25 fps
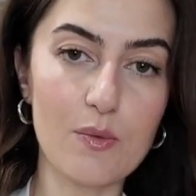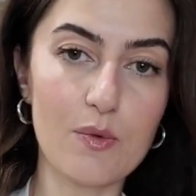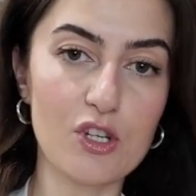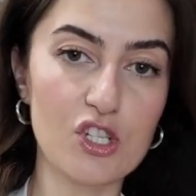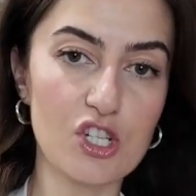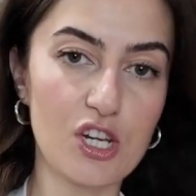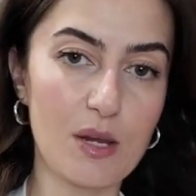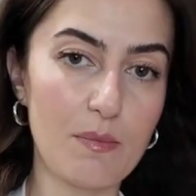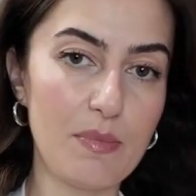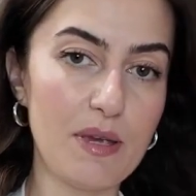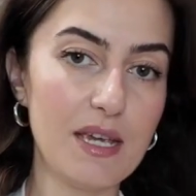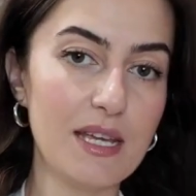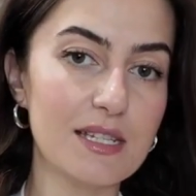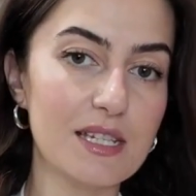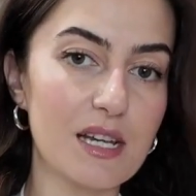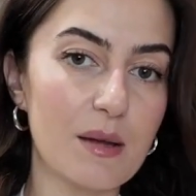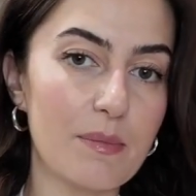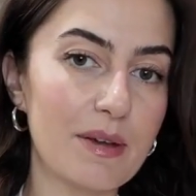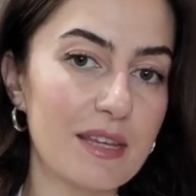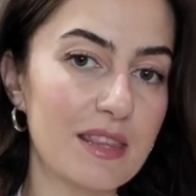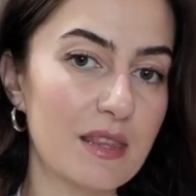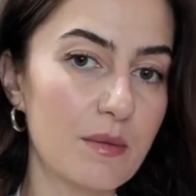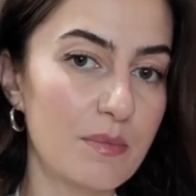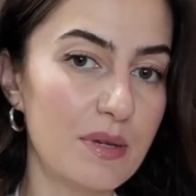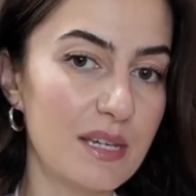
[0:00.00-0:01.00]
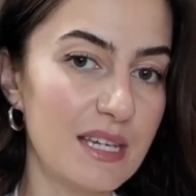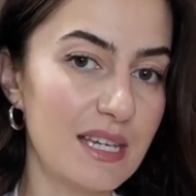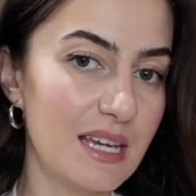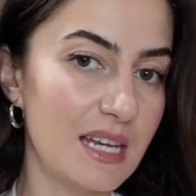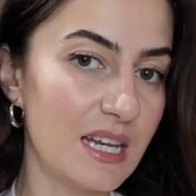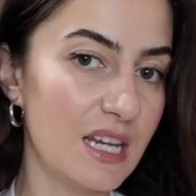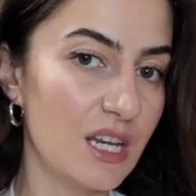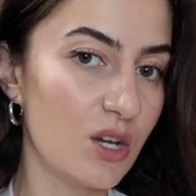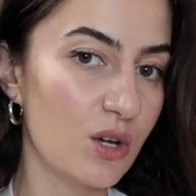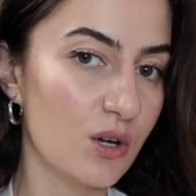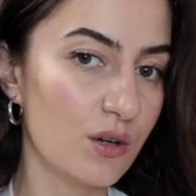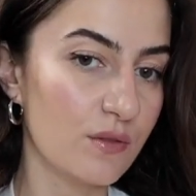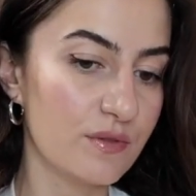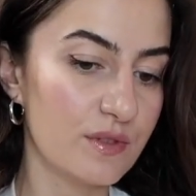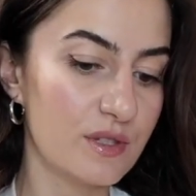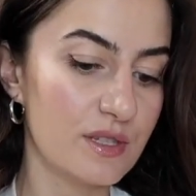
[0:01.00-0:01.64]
which I picked up at the beginning of